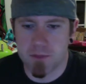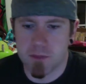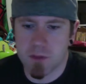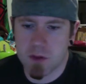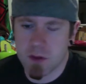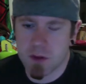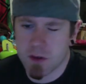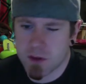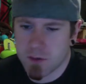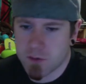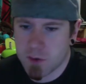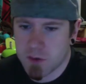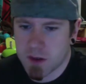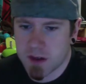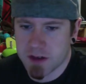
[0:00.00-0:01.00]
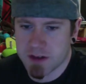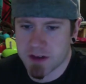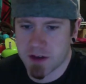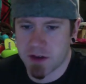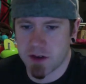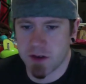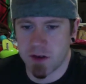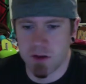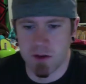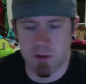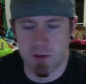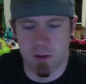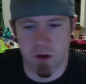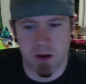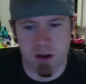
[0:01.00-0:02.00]
List a few things that could use
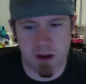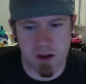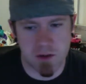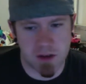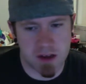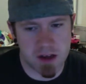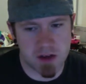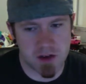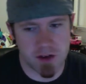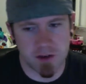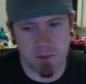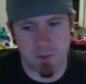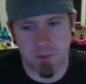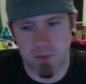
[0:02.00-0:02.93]
more clarification.